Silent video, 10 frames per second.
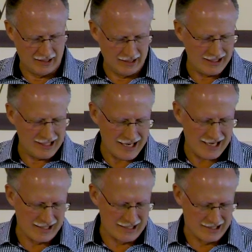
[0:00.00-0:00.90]
In the
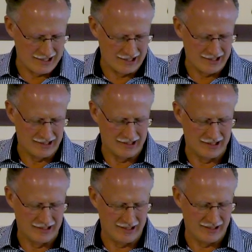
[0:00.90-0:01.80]
end,
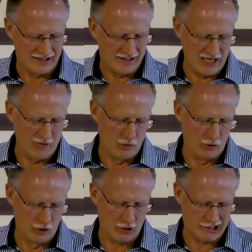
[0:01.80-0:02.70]
he
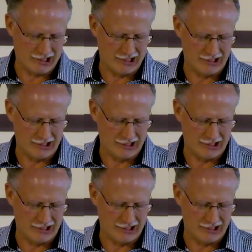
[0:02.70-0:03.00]
will look